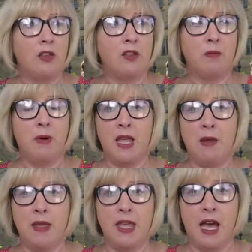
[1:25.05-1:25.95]
that the
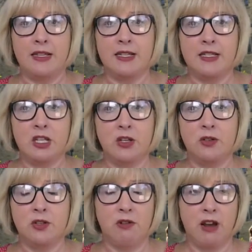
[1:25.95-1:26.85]
baby had
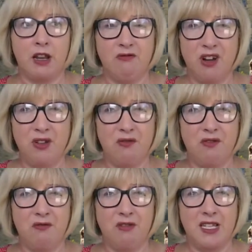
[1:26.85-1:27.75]
intrauterine growth
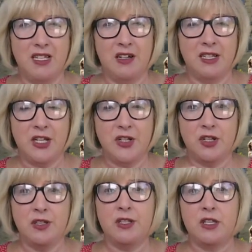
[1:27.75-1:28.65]
retardation,